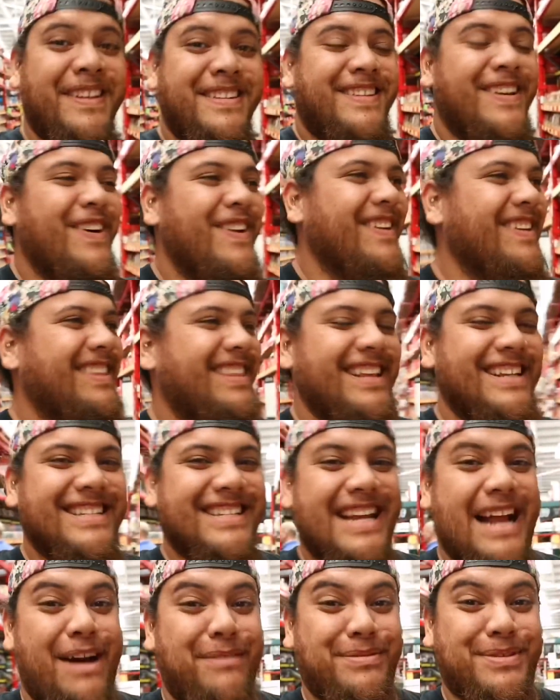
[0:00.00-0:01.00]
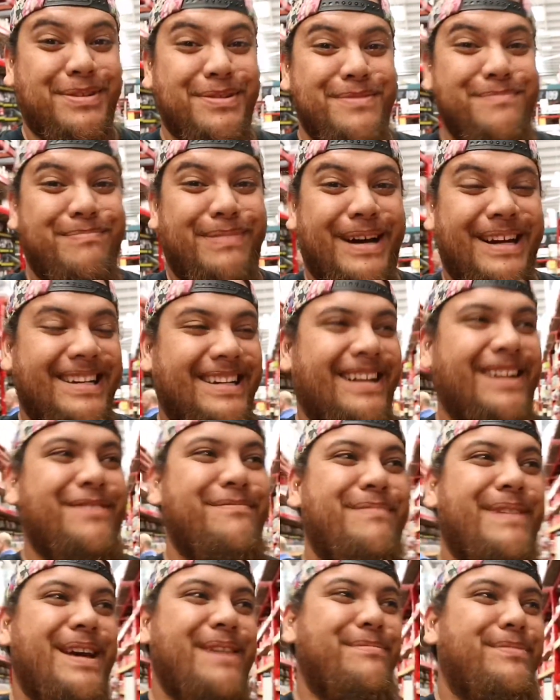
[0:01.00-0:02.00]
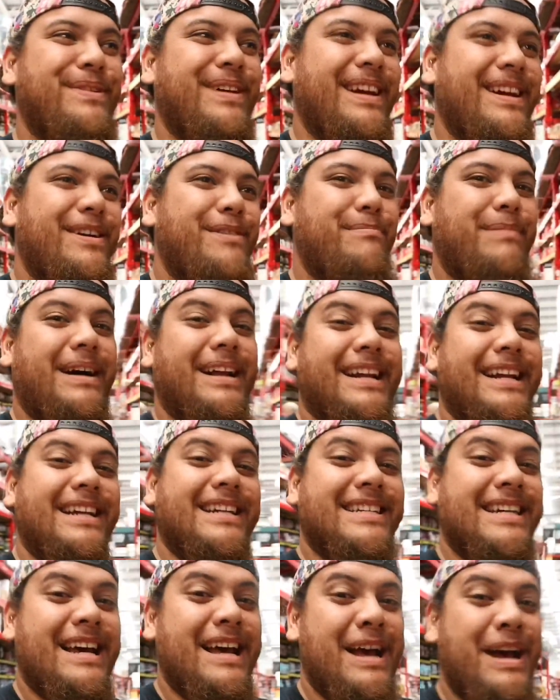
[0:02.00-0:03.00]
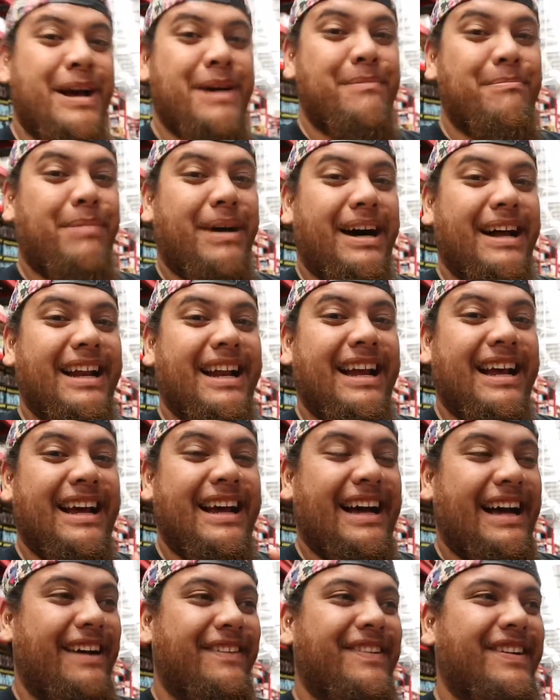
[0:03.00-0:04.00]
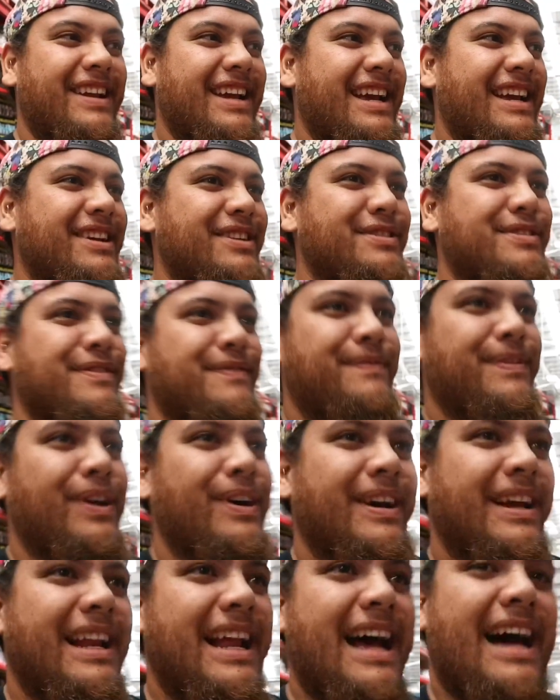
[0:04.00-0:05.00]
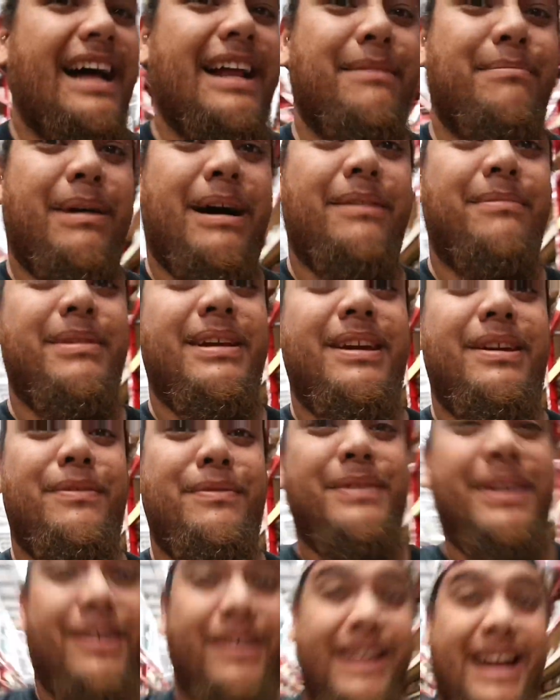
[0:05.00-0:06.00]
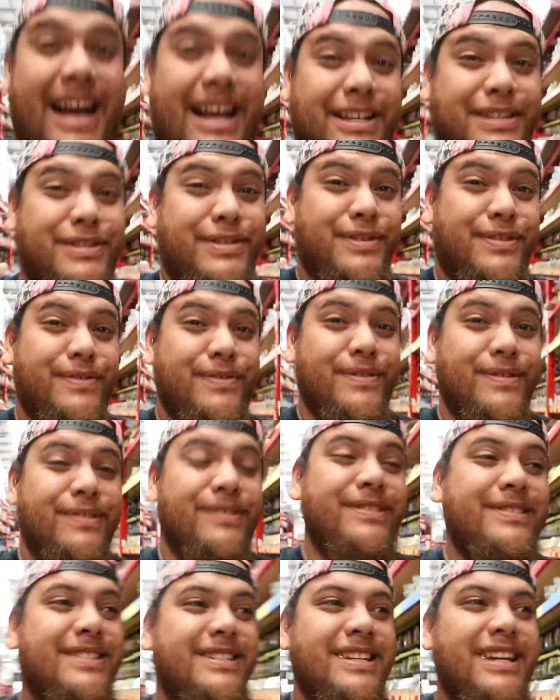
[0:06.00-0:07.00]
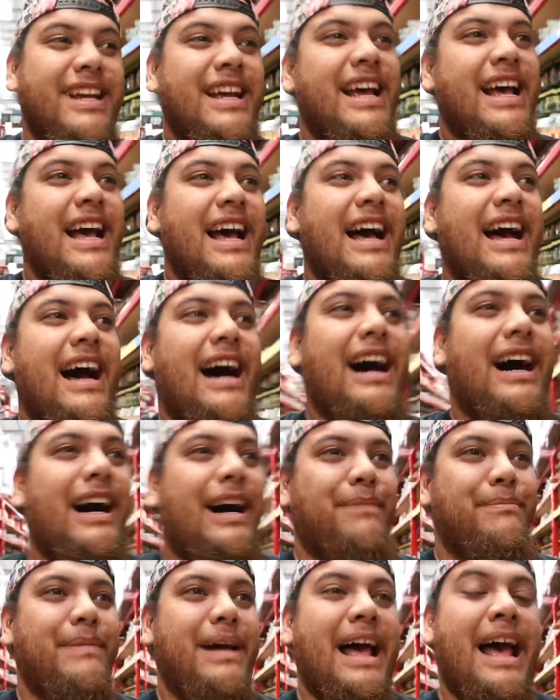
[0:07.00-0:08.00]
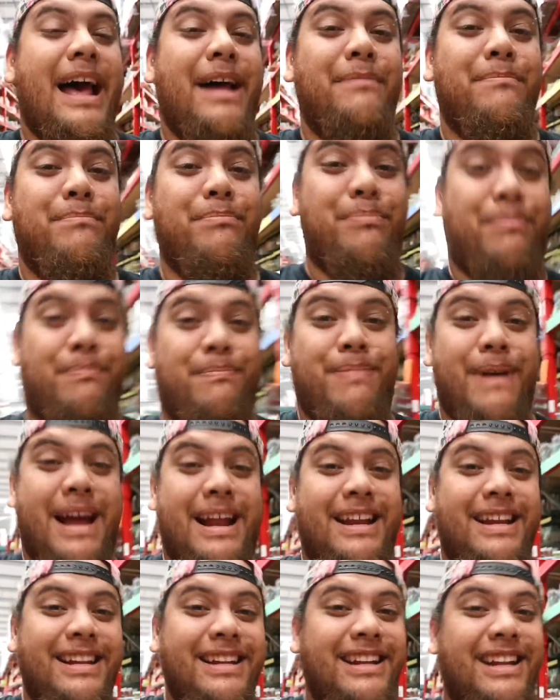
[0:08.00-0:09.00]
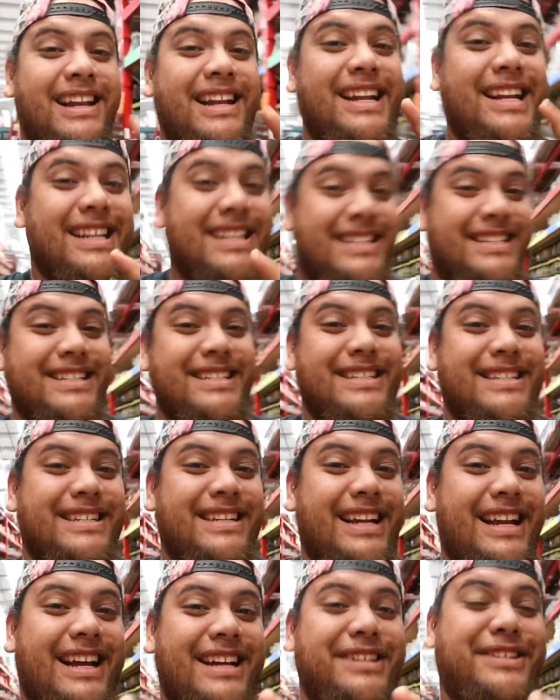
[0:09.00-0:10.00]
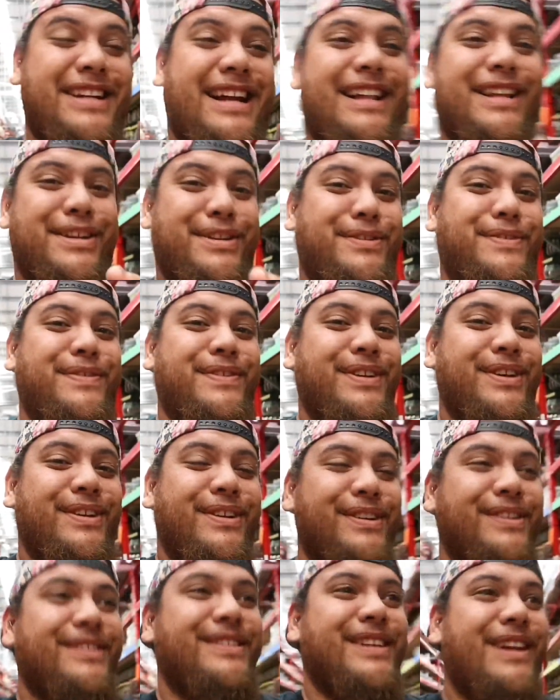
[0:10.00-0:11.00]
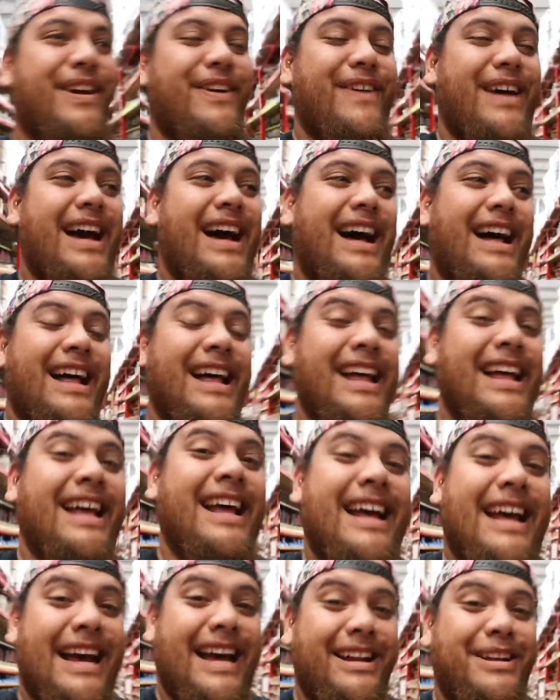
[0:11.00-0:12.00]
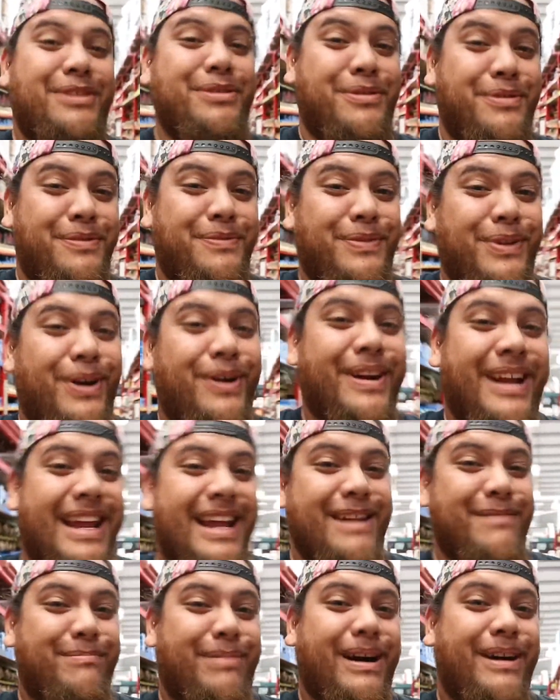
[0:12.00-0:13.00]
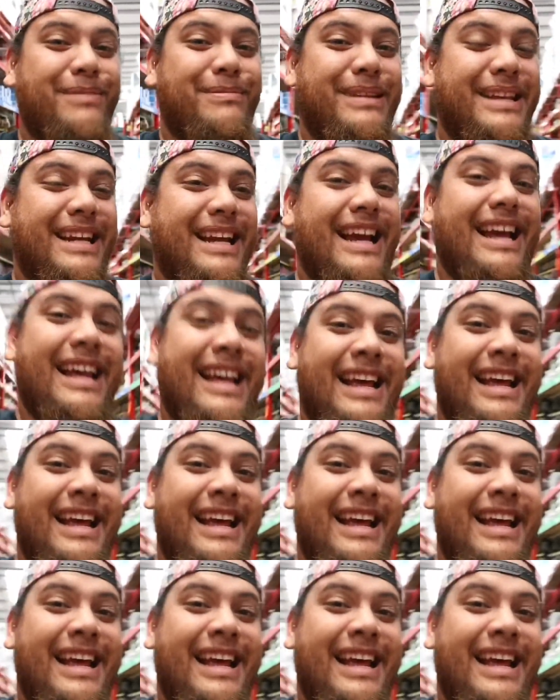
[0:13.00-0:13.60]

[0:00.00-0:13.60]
So there's an absolute butt ton of people here at Bunnings, but I've got to get used to vlogging out in public. We got our screws, and Brandon, this is a challenge for you to go out and do a vlog in public.